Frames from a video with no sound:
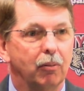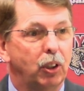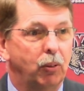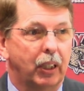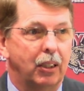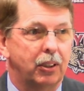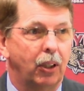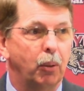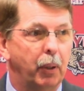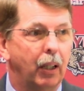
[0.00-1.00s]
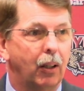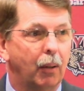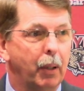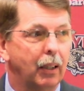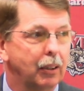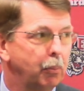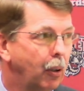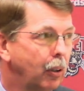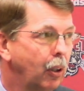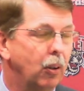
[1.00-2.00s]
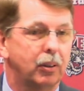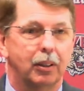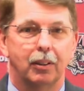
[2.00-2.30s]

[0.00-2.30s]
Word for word: she would consider being our basketball coach.